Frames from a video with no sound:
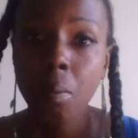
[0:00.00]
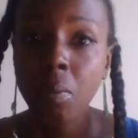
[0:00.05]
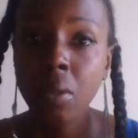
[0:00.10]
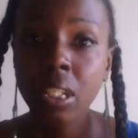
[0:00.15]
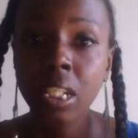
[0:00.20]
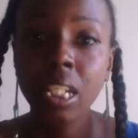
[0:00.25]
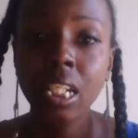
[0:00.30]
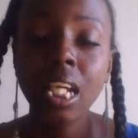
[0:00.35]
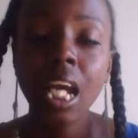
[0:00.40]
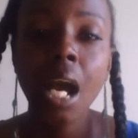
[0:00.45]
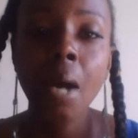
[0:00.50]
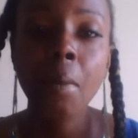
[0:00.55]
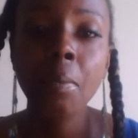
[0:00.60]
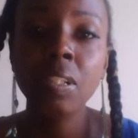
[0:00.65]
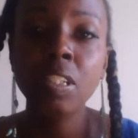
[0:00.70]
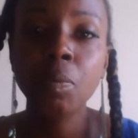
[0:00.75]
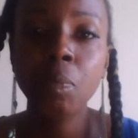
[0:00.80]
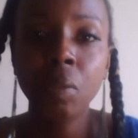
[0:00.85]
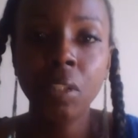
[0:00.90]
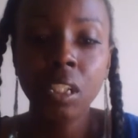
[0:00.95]
put in the
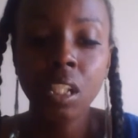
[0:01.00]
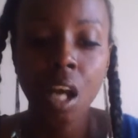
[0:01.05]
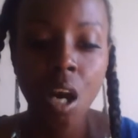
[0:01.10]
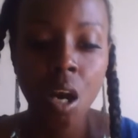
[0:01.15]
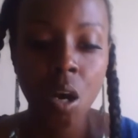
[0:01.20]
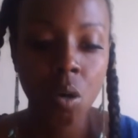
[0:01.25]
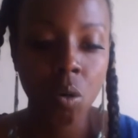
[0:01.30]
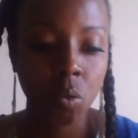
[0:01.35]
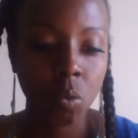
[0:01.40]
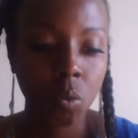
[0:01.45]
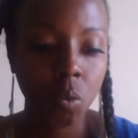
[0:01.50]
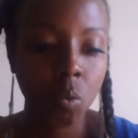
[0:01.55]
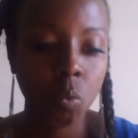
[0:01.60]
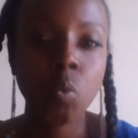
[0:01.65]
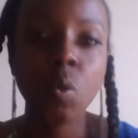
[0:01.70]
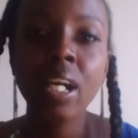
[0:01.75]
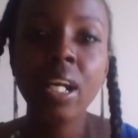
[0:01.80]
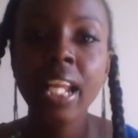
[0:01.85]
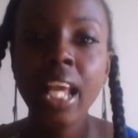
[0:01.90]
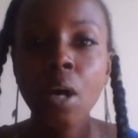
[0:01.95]
comments below.
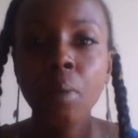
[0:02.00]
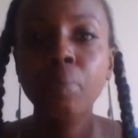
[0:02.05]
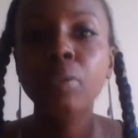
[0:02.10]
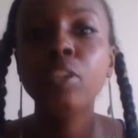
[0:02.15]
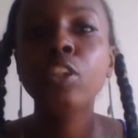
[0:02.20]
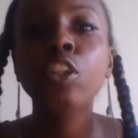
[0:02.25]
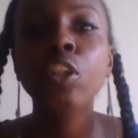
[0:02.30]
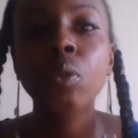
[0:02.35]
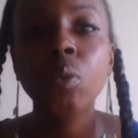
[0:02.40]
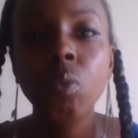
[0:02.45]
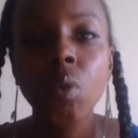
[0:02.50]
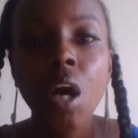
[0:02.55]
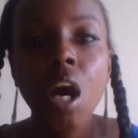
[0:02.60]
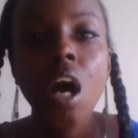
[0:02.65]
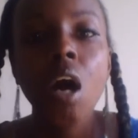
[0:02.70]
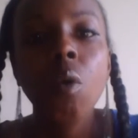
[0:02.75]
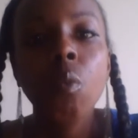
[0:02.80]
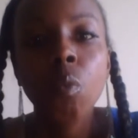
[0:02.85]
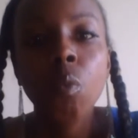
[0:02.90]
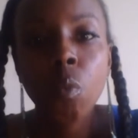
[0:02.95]
What helps you?
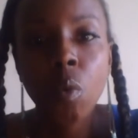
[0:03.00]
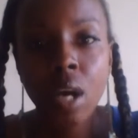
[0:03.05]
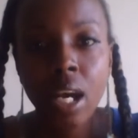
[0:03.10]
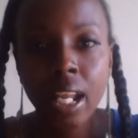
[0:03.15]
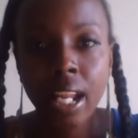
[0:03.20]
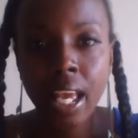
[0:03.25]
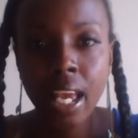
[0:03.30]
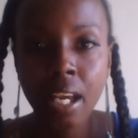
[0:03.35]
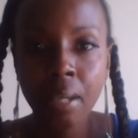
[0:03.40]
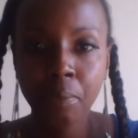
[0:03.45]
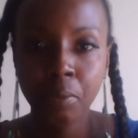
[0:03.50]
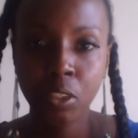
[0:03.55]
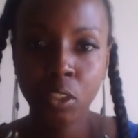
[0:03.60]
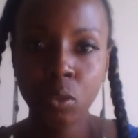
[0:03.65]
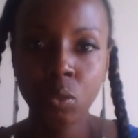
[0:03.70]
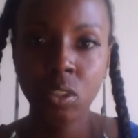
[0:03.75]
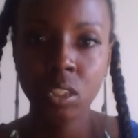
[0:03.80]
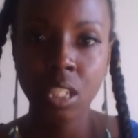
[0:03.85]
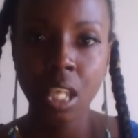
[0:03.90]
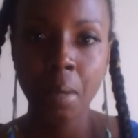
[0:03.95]
What helps
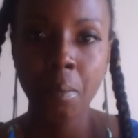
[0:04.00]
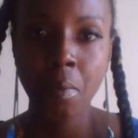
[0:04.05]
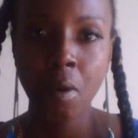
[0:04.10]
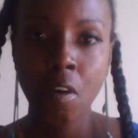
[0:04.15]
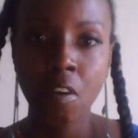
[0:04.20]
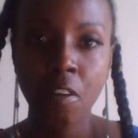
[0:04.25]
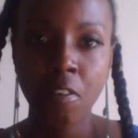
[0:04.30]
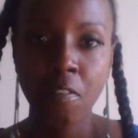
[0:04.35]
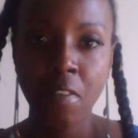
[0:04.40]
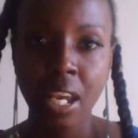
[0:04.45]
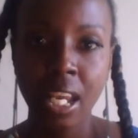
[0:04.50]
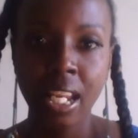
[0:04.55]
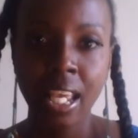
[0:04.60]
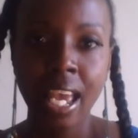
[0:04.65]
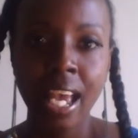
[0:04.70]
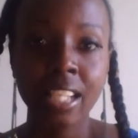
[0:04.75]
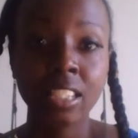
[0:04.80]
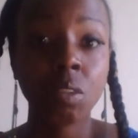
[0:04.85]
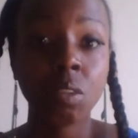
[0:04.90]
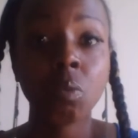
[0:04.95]
you stay
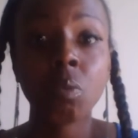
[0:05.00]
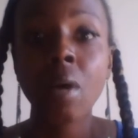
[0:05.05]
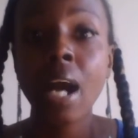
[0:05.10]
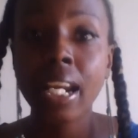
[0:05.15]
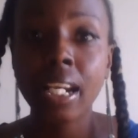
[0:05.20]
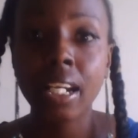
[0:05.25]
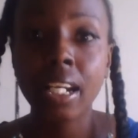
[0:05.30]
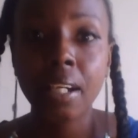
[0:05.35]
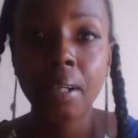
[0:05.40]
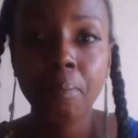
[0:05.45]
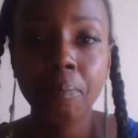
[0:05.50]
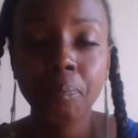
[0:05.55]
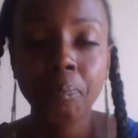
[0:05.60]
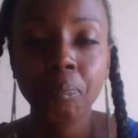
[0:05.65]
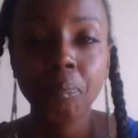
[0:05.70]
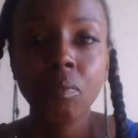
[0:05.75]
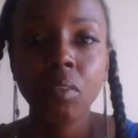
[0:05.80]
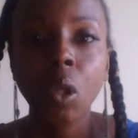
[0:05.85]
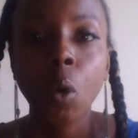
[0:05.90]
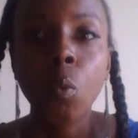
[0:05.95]
motivated as a writer?
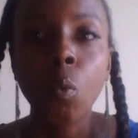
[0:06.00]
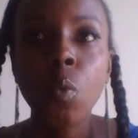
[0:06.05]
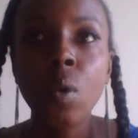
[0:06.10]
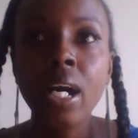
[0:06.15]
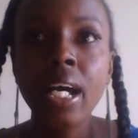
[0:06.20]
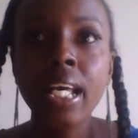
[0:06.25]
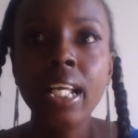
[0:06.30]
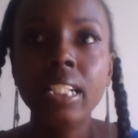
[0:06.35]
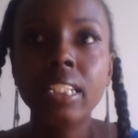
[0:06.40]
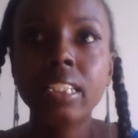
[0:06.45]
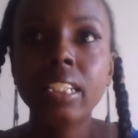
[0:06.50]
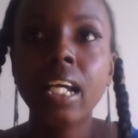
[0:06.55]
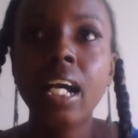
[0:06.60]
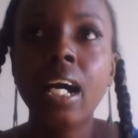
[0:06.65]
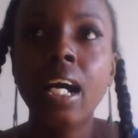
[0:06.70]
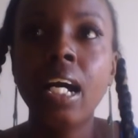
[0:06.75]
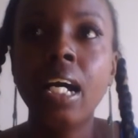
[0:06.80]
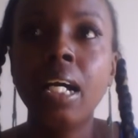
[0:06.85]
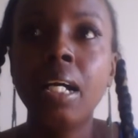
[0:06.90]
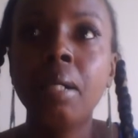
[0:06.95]
What
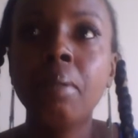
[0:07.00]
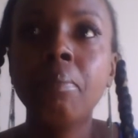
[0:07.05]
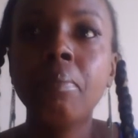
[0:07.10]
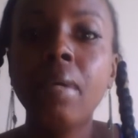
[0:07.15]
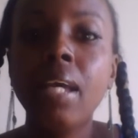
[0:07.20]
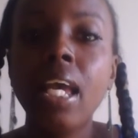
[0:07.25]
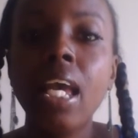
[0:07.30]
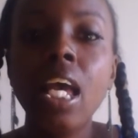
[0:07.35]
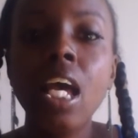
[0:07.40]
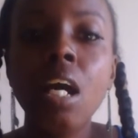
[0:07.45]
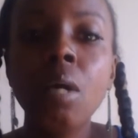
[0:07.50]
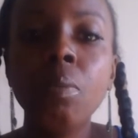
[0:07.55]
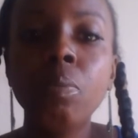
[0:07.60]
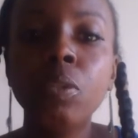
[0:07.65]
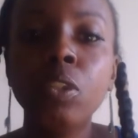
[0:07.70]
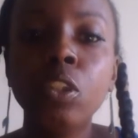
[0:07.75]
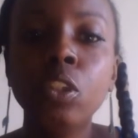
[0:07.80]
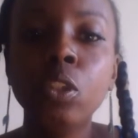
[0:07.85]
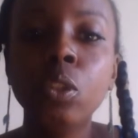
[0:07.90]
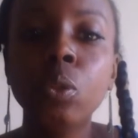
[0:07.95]

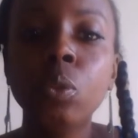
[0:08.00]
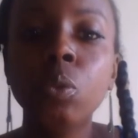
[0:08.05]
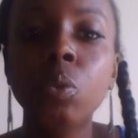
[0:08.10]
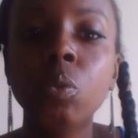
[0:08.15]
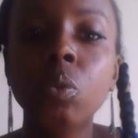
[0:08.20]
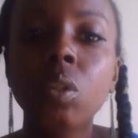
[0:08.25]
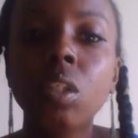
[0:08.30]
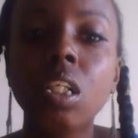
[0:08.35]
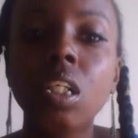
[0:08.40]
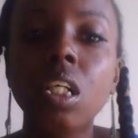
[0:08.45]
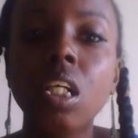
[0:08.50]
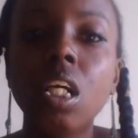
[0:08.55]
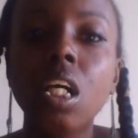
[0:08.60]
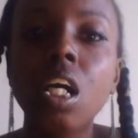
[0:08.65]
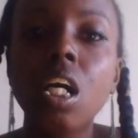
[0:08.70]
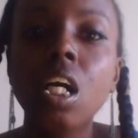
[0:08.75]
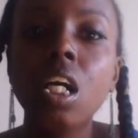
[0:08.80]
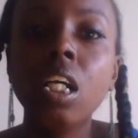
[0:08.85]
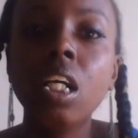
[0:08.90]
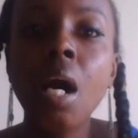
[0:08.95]
helps you
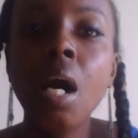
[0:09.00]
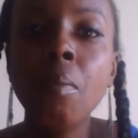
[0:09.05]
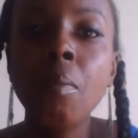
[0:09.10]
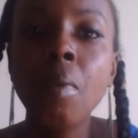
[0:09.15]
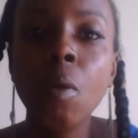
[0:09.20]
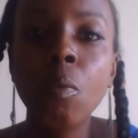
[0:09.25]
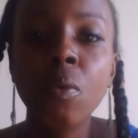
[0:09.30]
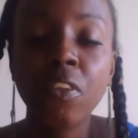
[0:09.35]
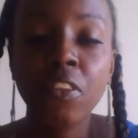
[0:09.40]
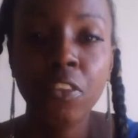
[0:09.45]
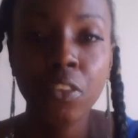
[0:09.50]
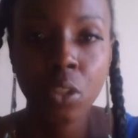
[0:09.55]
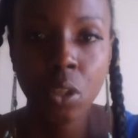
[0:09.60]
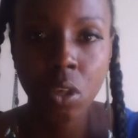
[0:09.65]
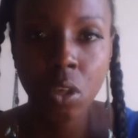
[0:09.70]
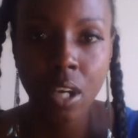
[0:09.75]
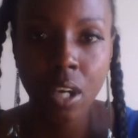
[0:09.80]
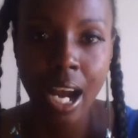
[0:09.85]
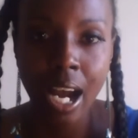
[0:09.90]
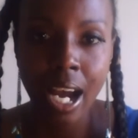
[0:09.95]
come up with
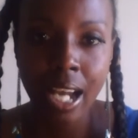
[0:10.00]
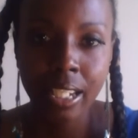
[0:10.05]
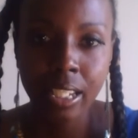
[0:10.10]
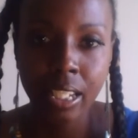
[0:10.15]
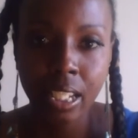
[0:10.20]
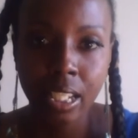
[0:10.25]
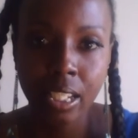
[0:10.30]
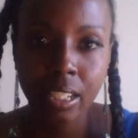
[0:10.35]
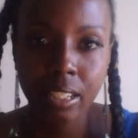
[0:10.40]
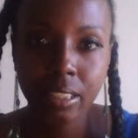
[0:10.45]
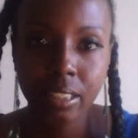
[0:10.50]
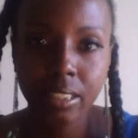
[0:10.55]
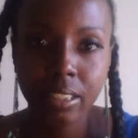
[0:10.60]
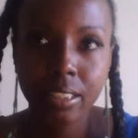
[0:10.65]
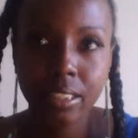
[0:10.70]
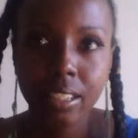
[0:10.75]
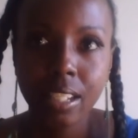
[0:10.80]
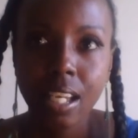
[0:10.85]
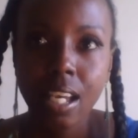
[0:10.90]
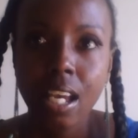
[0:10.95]
your
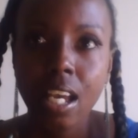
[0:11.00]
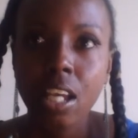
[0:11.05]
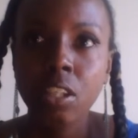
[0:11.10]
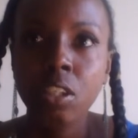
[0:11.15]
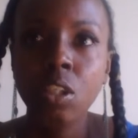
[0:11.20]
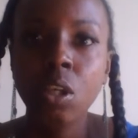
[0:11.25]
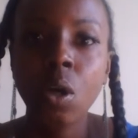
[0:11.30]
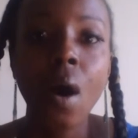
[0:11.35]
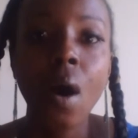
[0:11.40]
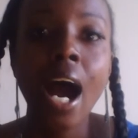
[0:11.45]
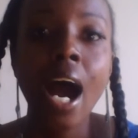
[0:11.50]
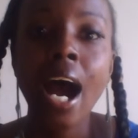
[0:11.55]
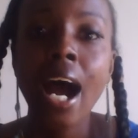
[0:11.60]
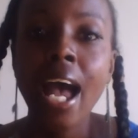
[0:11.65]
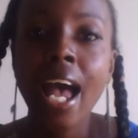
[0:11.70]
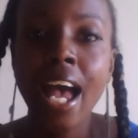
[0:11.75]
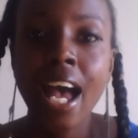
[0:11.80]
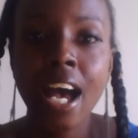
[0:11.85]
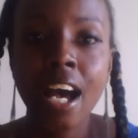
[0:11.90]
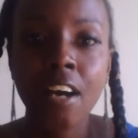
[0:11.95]
ideas? You know, I
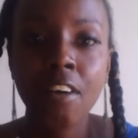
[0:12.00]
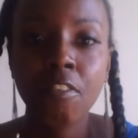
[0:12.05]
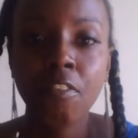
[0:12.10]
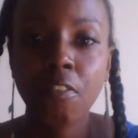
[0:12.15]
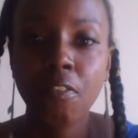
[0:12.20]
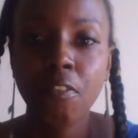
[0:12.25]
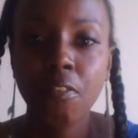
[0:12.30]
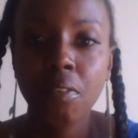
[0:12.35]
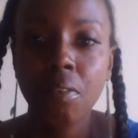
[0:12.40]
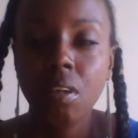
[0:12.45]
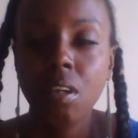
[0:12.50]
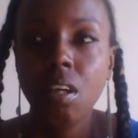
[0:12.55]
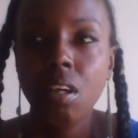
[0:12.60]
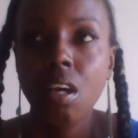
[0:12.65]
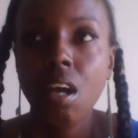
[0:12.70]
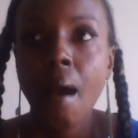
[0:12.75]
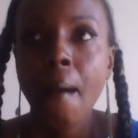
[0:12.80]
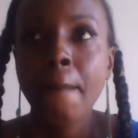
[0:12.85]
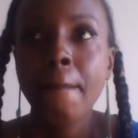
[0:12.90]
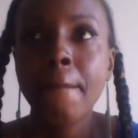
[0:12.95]
have
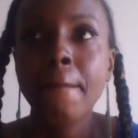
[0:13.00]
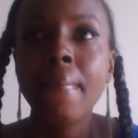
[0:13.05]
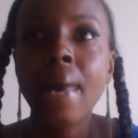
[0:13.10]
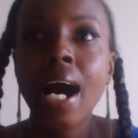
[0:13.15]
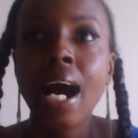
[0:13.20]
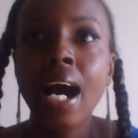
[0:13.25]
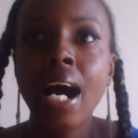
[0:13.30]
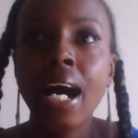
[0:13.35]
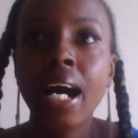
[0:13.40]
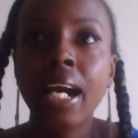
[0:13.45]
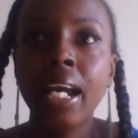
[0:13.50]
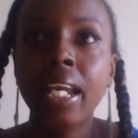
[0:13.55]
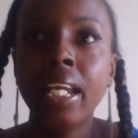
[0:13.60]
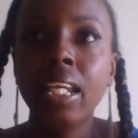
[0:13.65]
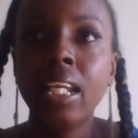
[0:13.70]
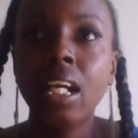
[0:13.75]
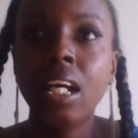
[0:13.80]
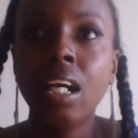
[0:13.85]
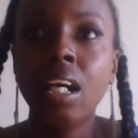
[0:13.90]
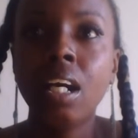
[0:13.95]

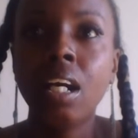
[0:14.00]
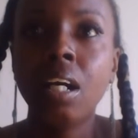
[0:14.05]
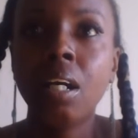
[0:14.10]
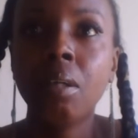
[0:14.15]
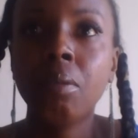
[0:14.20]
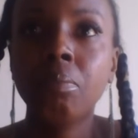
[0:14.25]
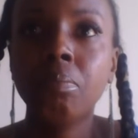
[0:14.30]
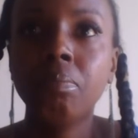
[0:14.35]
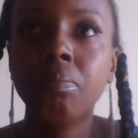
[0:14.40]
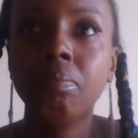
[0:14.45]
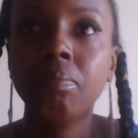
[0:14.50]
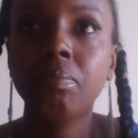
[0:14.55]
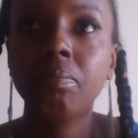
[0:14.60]
my